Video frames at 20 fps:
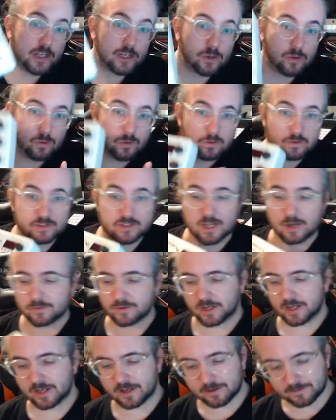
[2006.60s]
cool
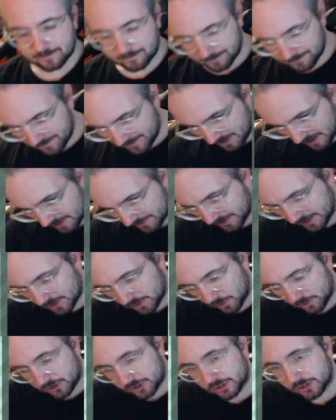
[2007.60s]
sounding
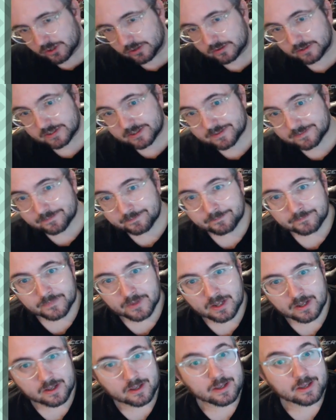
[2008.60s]
distortion unit.
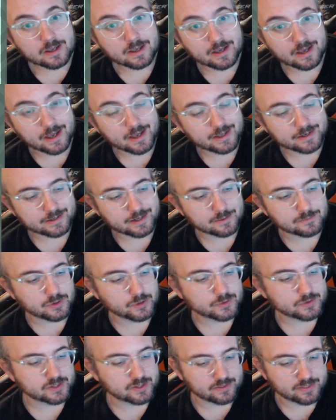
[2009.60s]
And I'm
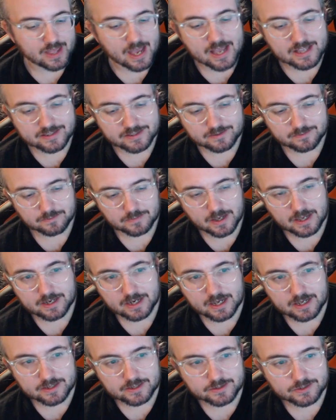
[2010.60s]
using that. And
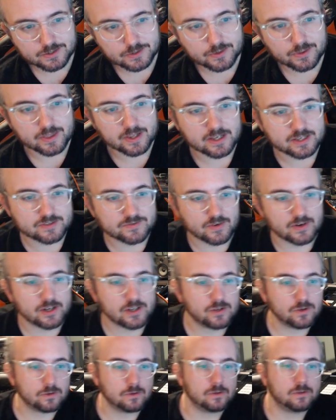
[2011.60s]
I do think it's very
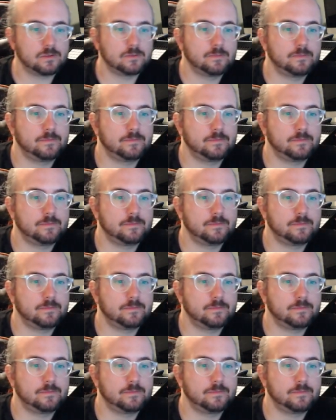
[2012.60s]
cool.